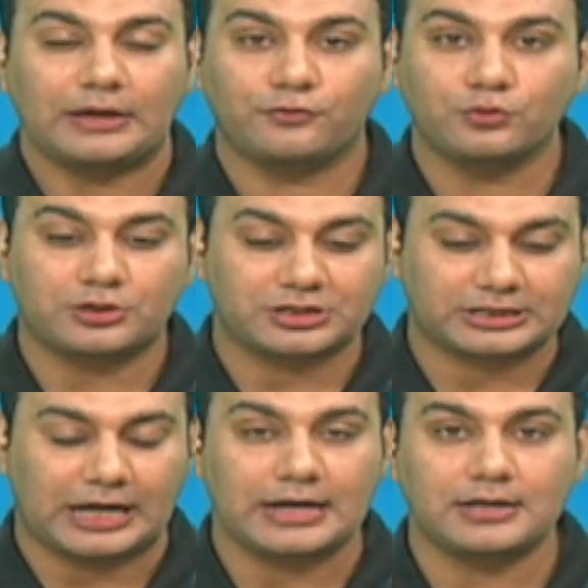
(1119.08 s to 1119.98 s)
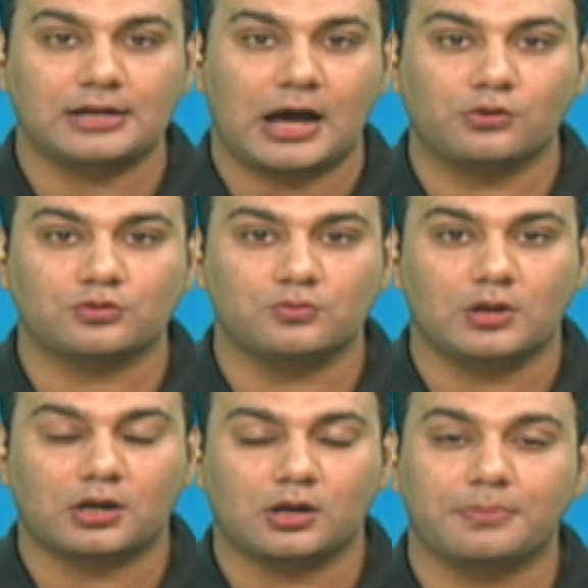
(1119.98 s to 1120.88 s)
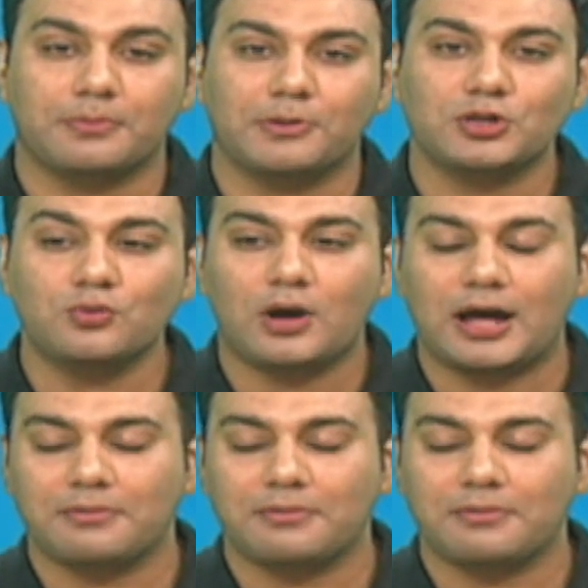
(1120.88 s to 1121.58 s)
If you decide now to work on, but you know,